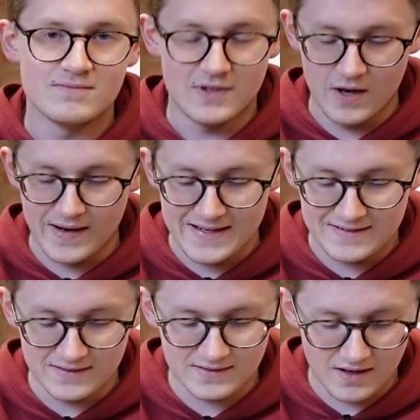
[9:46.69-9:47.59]
I need
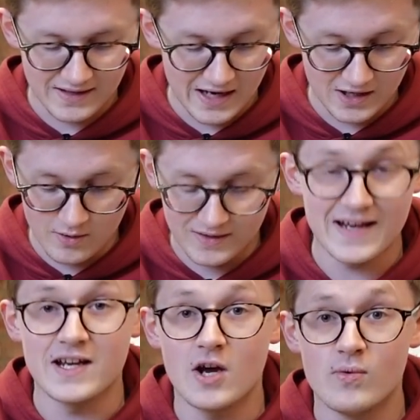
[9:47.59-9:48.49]
to start
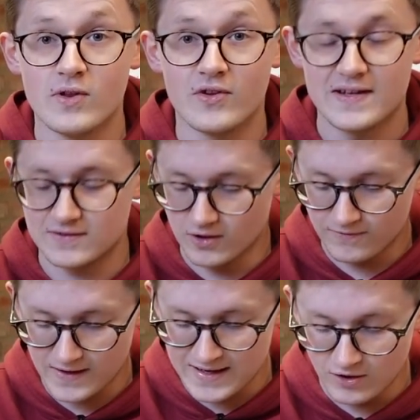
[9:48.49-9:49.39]
getting going with all this
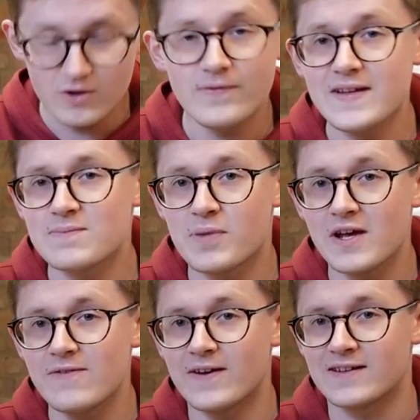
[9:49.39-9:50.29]
stuff, and it all fits
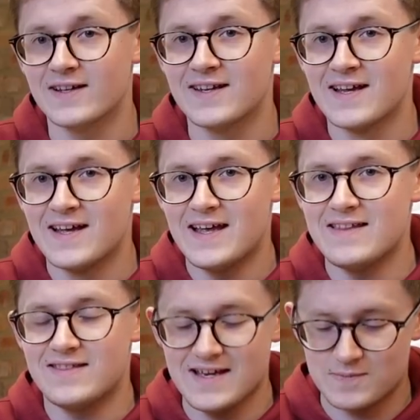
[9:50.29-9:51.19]
perfectly
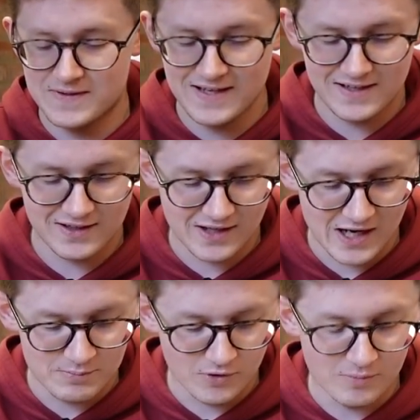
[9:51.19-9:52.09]
in this particular
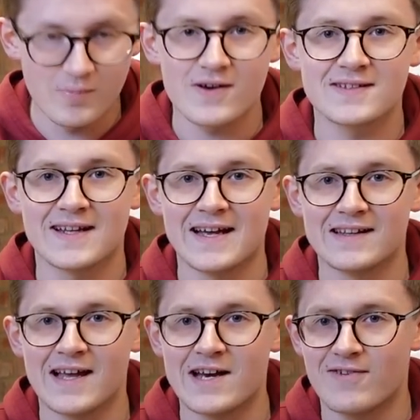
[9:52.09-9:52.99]
cardboard box that I had
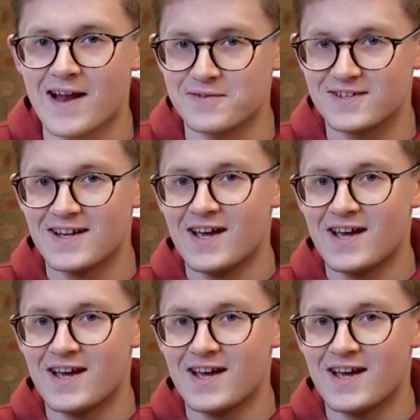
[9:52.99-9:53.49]
lying around.